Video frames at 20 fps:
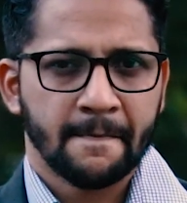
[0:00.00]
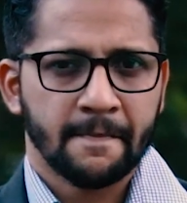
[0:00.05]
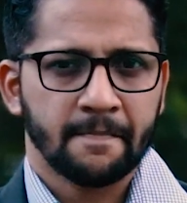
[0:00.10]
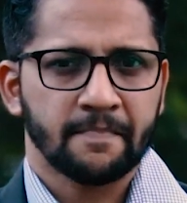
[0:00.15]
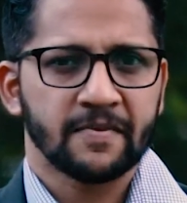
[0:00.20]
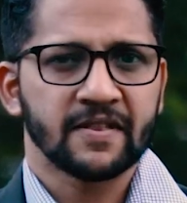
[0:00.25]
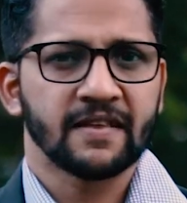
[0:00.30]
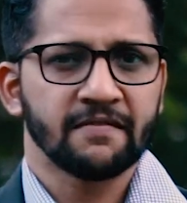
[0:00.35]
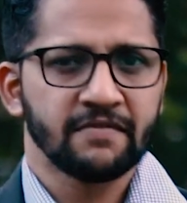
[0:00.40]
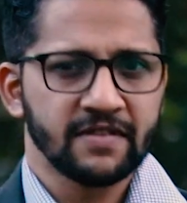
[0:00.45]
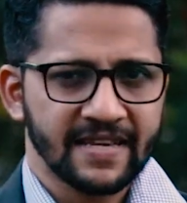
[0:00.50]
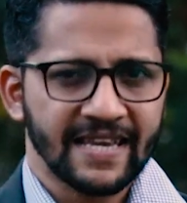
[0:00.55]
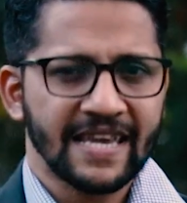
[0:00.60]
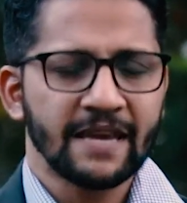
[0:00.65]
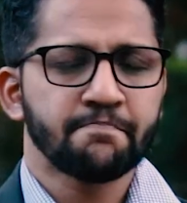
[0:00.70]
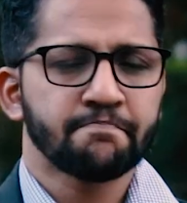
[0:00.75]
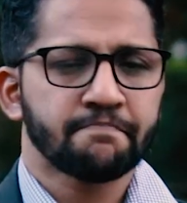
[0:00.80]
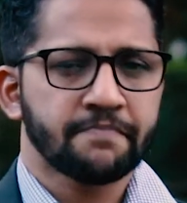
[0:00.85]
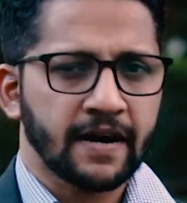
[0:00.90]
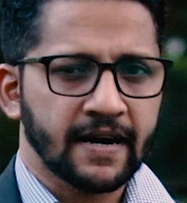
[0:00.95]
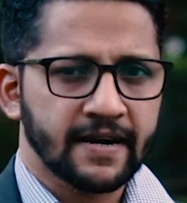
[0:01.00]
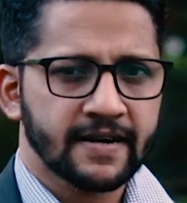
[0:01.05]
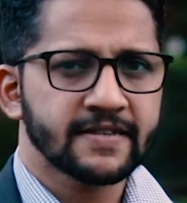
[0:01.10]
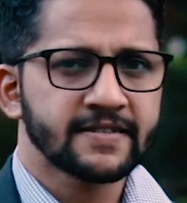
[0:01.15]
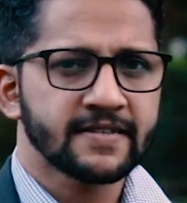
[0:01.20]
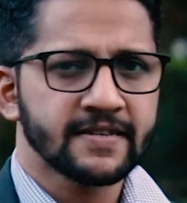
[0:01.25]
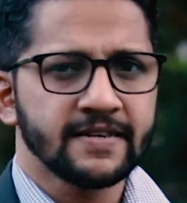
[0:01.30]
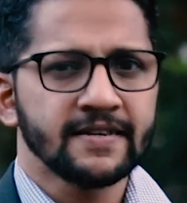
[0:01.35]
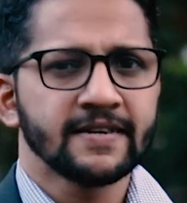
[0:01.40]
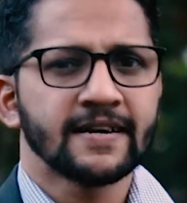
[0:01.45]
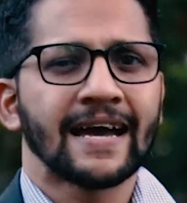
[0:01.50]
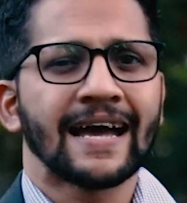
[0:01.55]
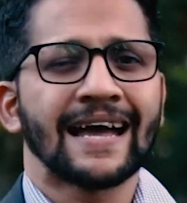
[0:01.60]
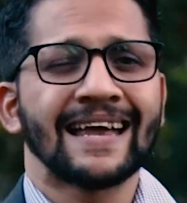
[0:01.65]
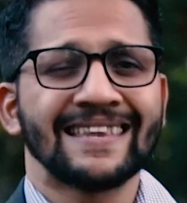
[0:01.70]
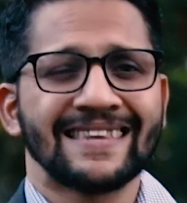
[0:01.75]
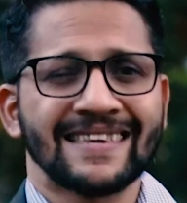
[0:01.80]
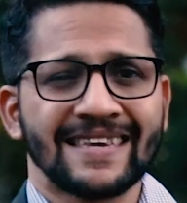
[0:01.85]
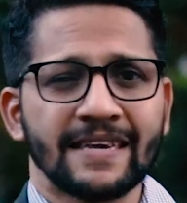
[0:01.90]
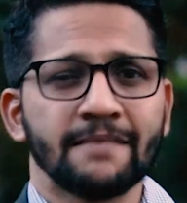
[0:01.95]
But they will keep practicing
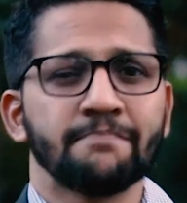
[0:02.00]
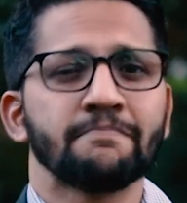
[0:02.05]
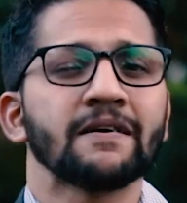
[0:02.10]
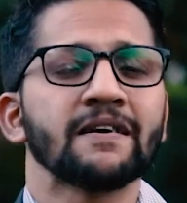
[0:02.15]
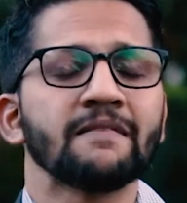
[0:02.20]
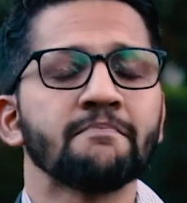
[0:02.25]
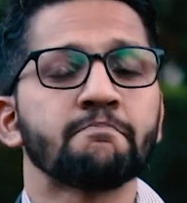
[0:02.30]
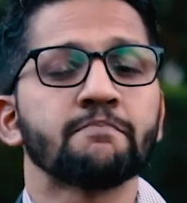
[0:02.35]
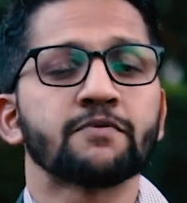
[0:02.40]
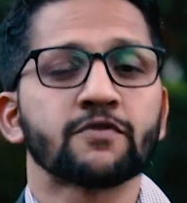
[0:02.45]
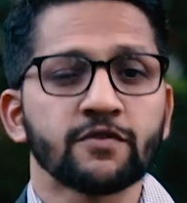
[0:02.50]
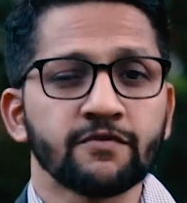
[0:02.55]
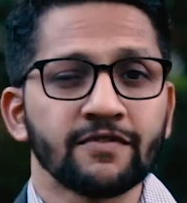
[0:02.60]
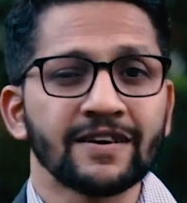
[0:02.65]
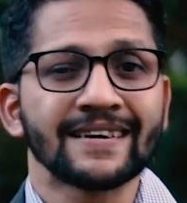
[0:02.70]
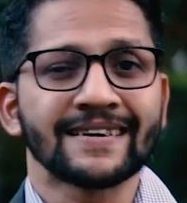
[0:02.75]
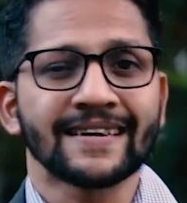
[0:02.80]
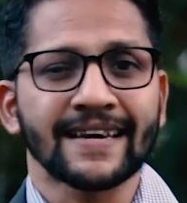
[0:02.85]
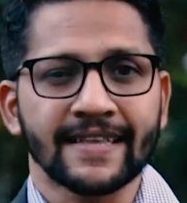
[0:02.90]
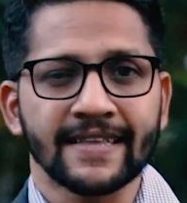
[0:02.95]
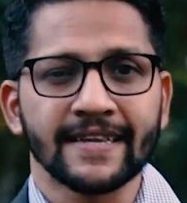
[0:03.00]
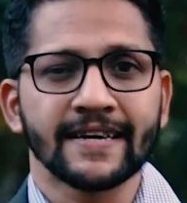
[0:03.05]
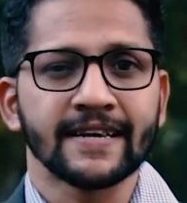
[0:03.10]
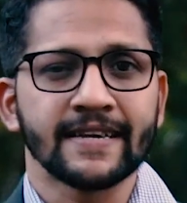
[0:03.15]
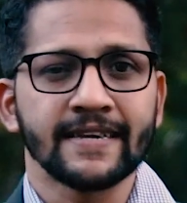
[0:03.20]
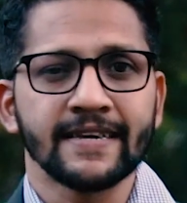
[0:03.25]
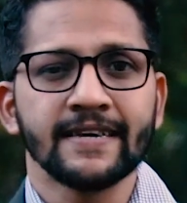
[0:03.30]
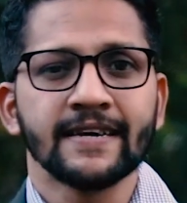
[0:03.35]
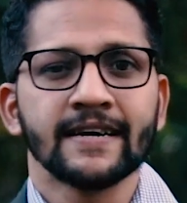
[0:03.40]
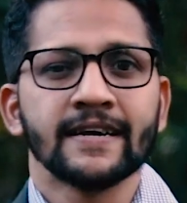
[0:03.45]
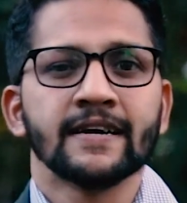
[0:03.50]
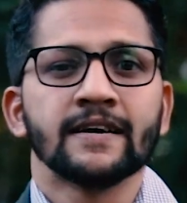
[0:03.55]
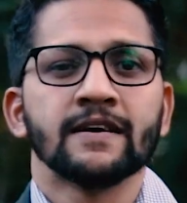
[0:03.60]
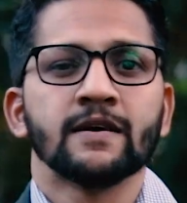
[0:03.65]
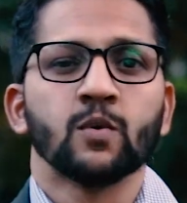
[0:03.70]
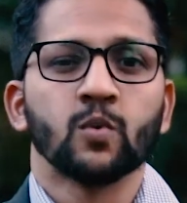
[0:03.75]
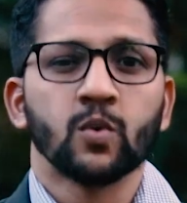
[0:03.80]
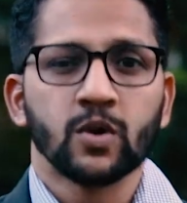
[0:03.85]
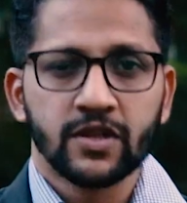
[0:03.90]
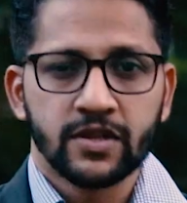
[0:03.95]
and keep improving technically
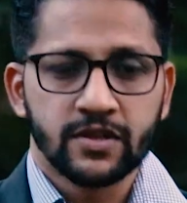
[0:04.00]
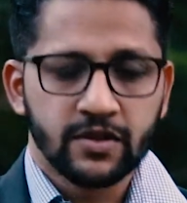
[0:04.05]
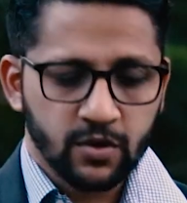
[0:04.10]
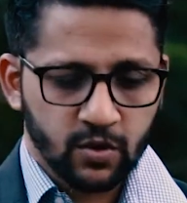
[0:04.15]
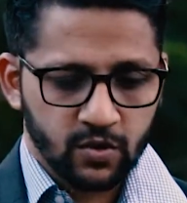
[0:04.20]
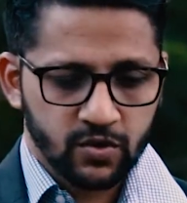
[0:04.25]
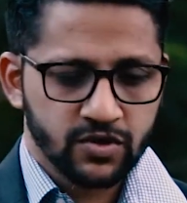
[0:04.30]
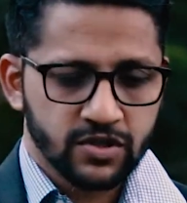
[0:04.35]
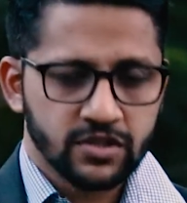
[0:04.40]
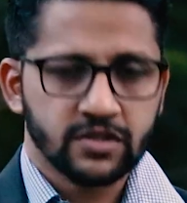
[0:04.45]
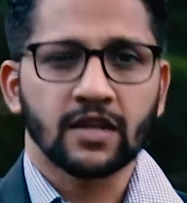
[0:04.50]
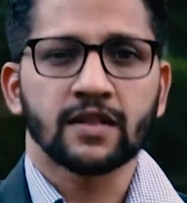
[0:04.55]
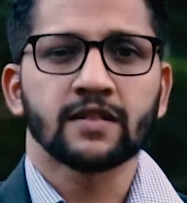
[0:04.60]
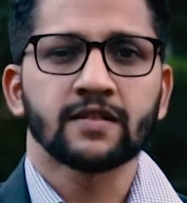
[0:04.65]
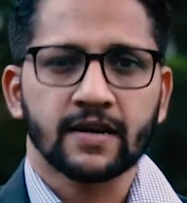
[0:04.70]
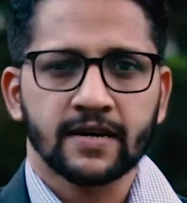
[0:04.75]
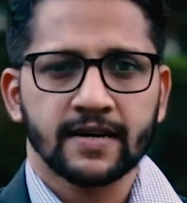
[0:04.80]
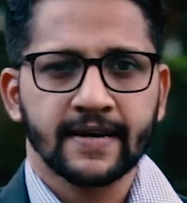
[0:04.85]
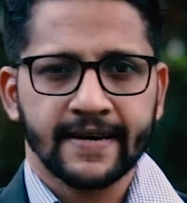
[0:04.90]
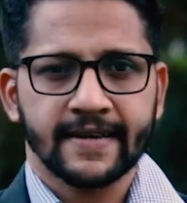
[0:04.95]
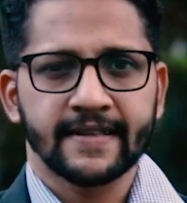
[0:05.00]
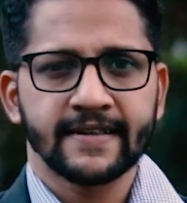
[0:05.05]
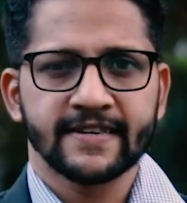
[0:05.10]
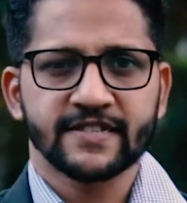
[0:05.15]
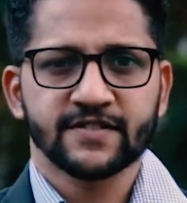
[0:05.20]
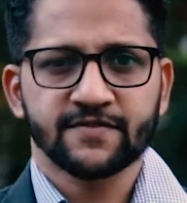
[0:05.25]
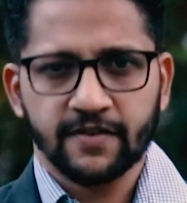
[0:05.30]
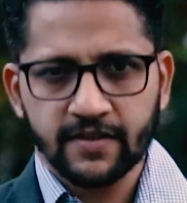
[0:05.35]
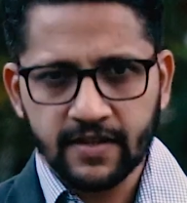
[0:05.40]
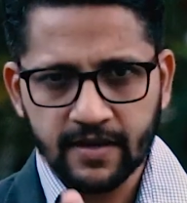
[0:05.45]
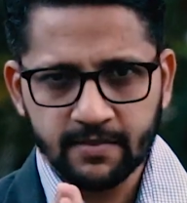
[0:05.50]
with those Tantra techniques for